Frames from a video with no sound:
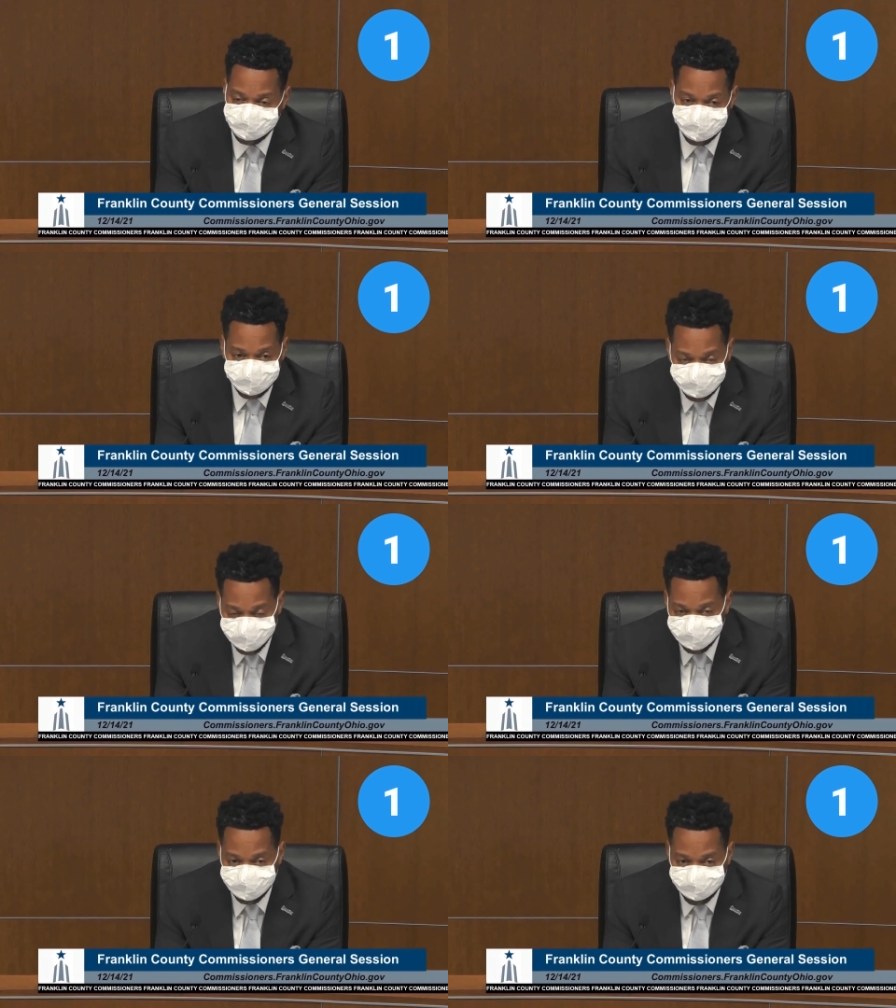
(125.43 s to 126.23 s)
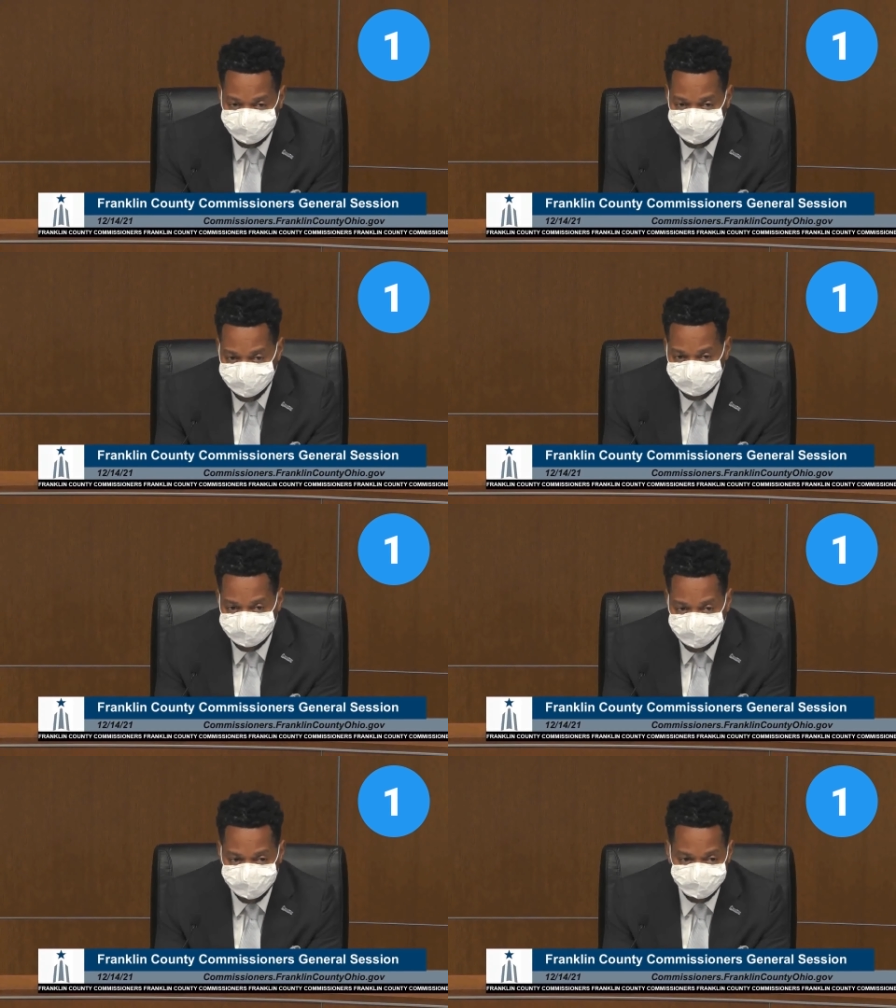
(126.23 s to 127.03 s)
but can turn to Franklin County to
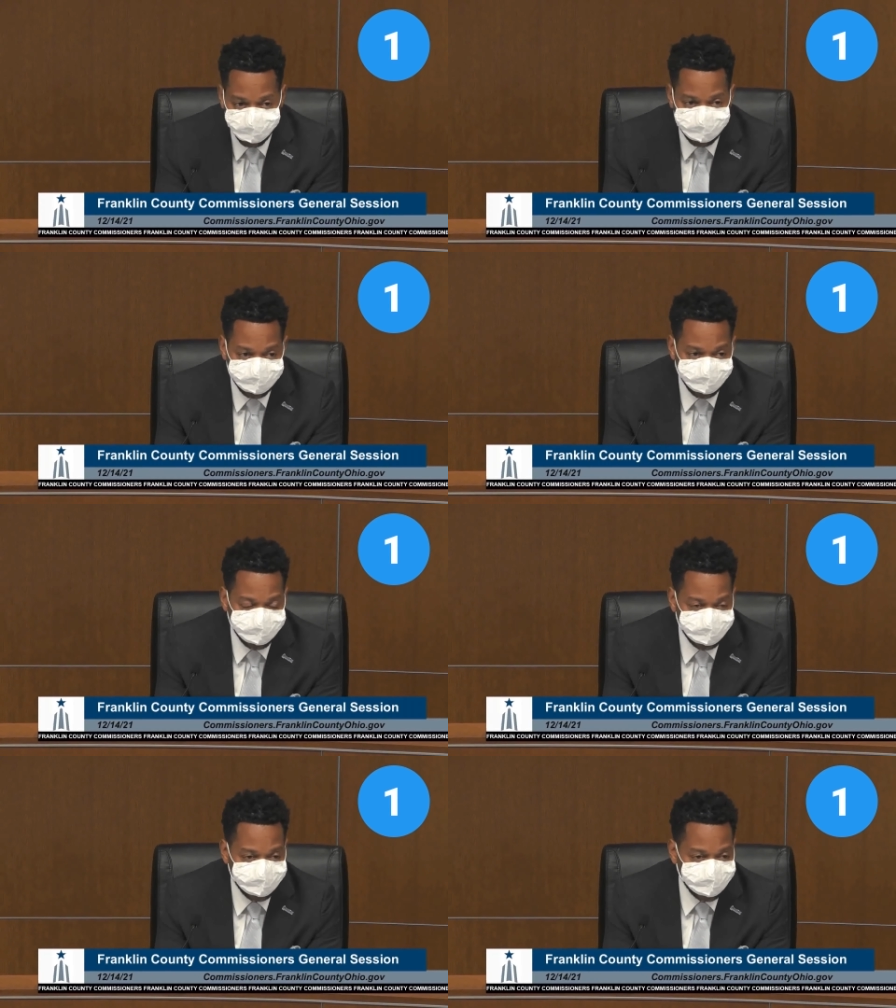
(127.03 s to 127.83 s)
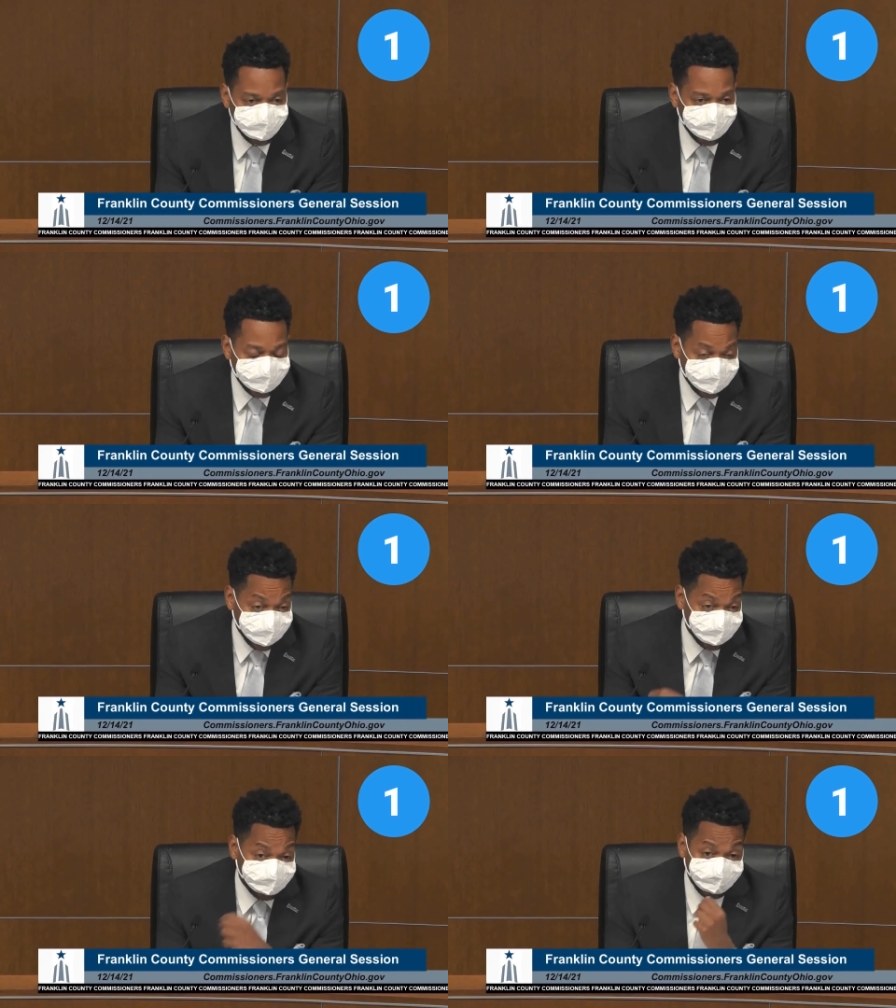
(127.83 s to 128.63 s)
get those resources, or somebody that
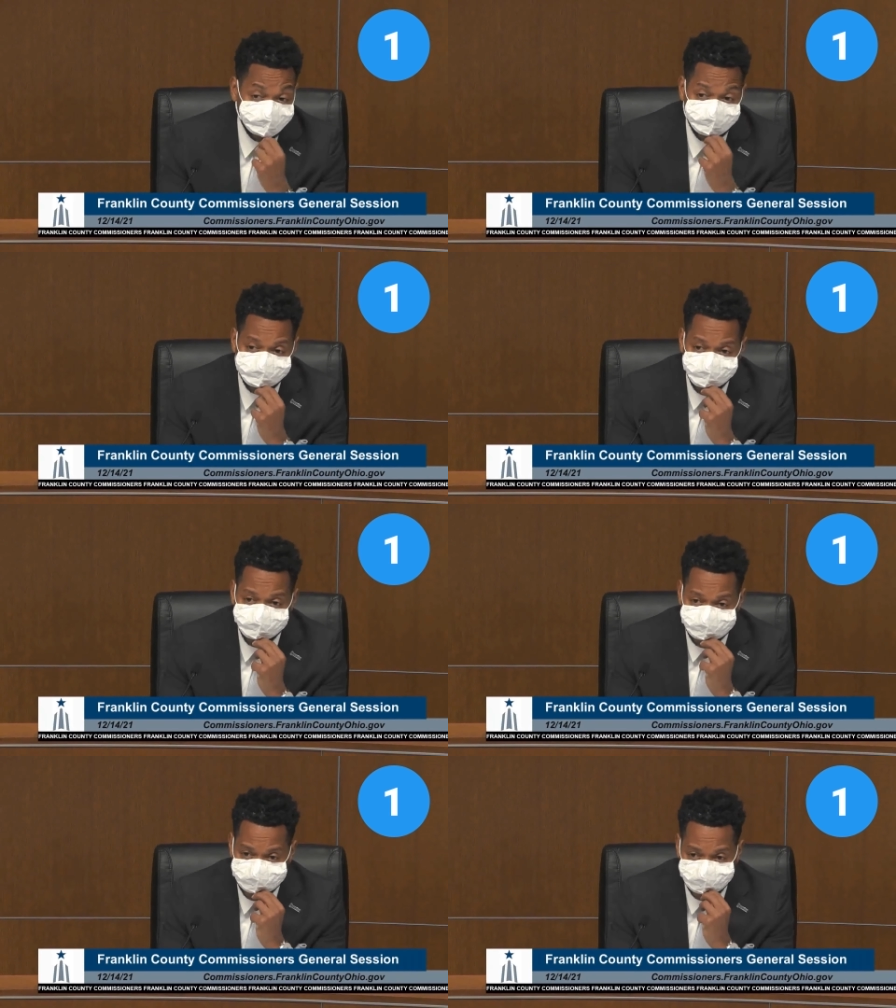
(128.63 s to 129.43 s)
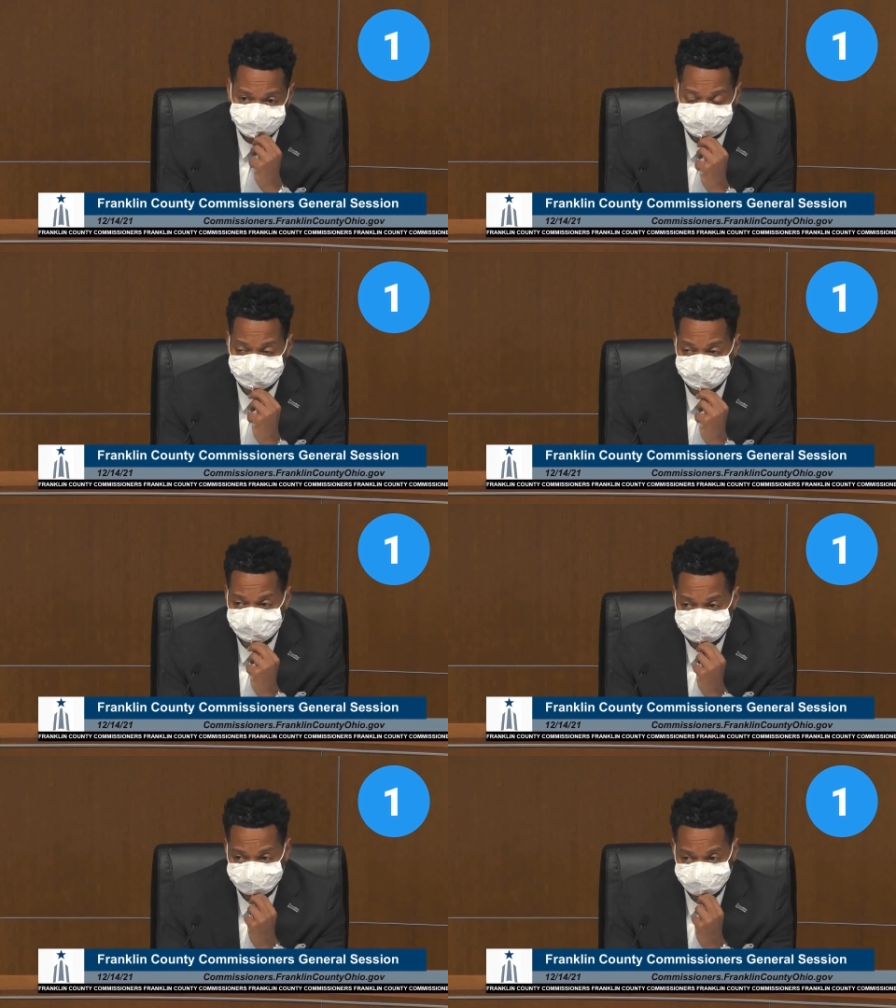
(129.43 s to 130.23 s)
comes through, unfortunately,
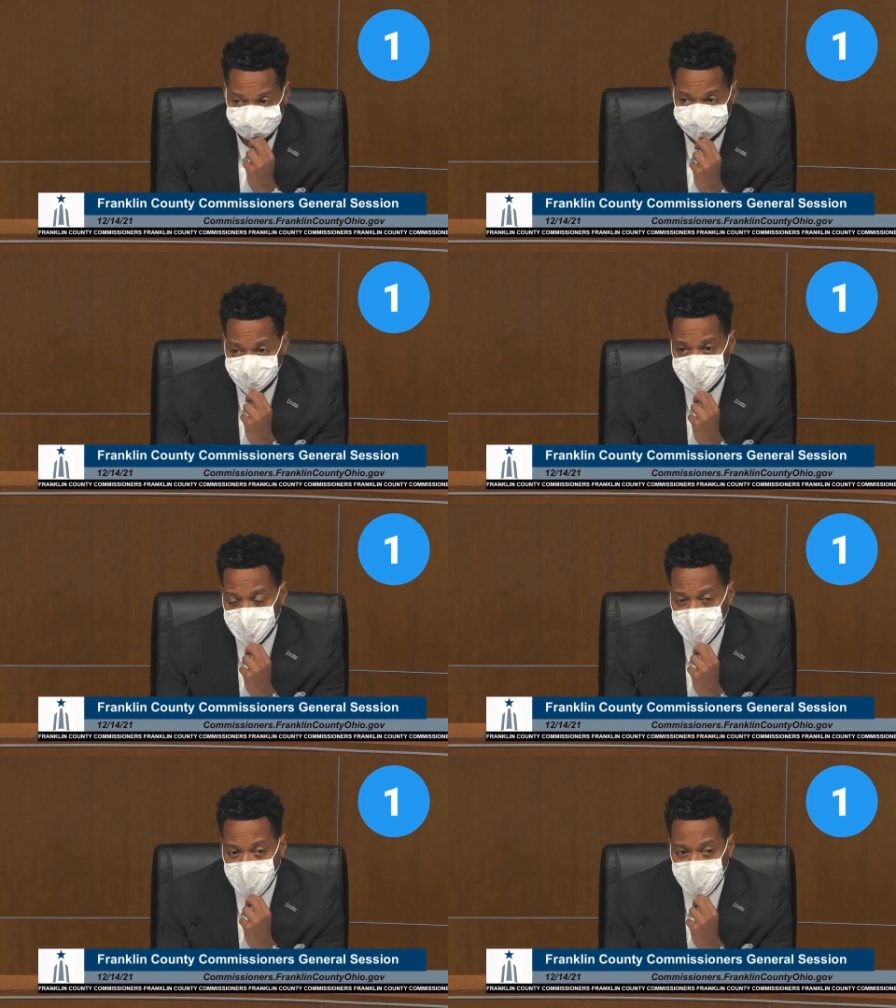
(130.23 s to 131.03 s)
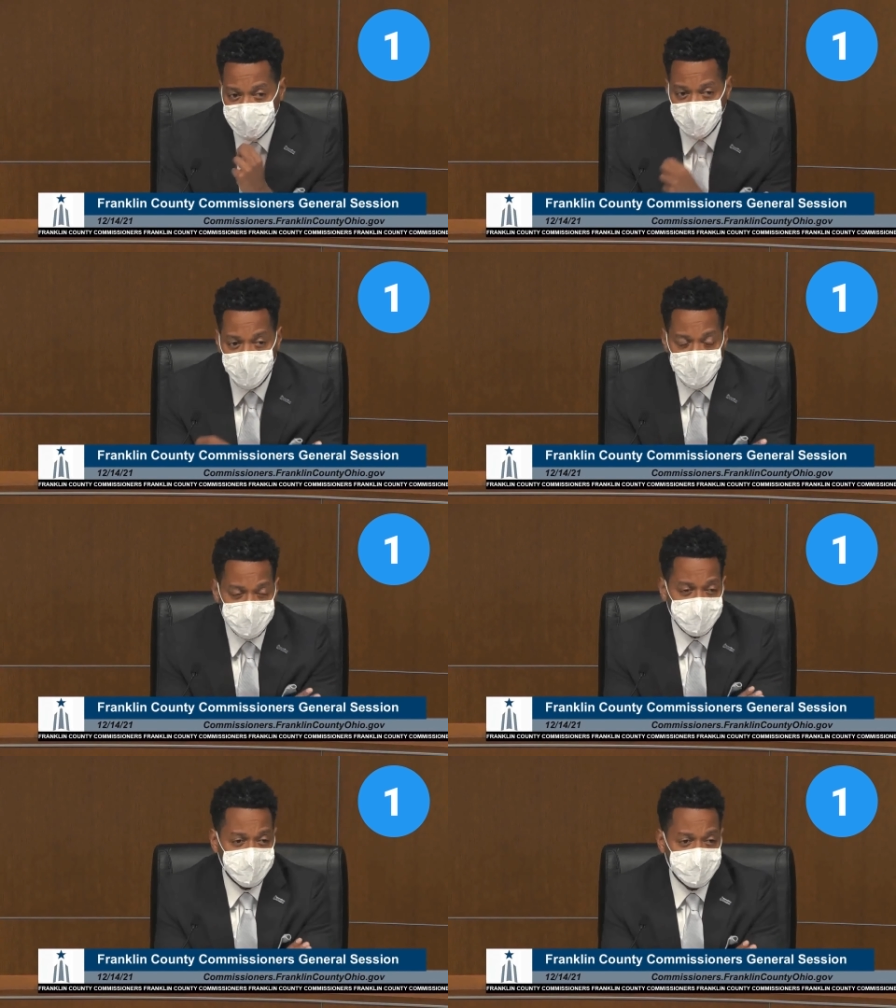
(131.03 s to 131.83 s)
in a crisis situation, our
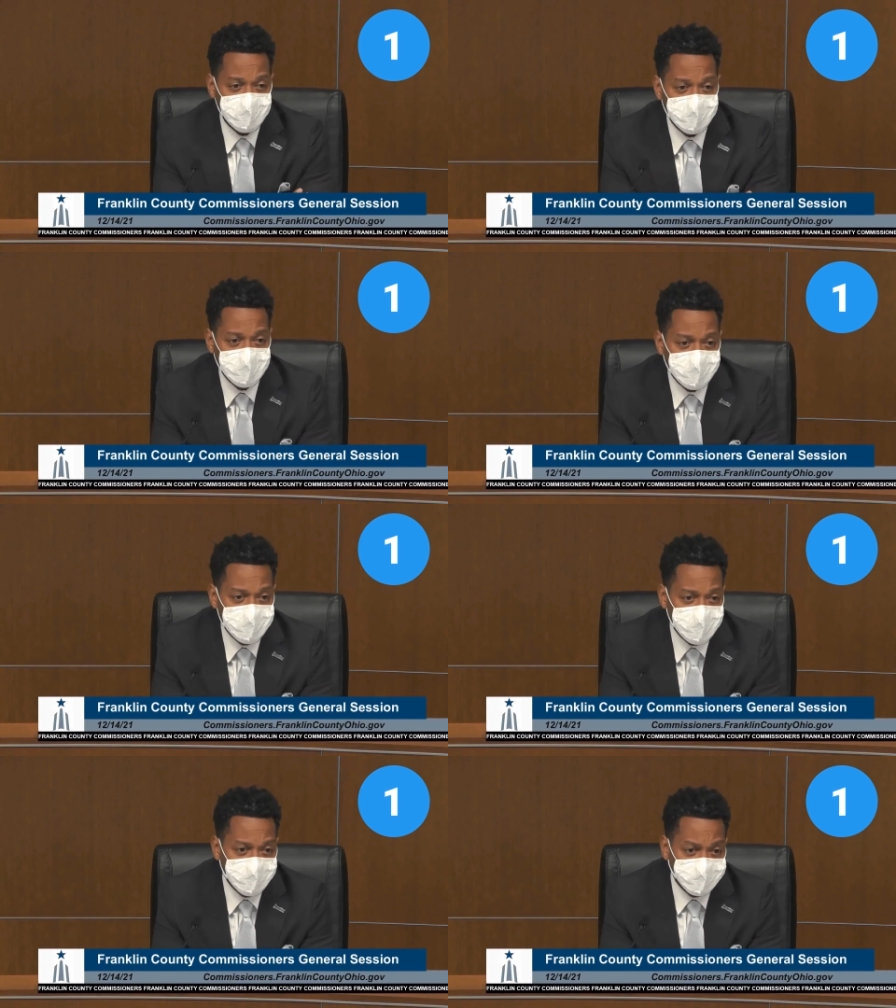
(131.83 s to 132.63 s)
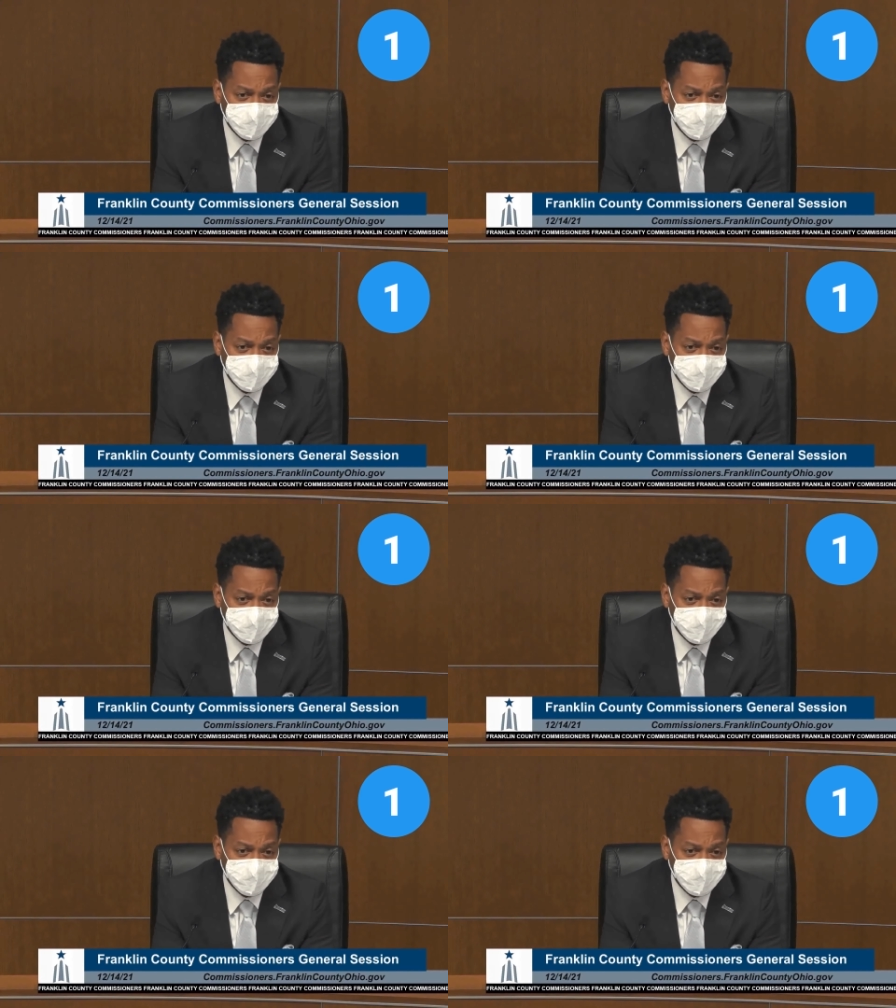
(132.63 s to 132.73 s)
correctional facilities, and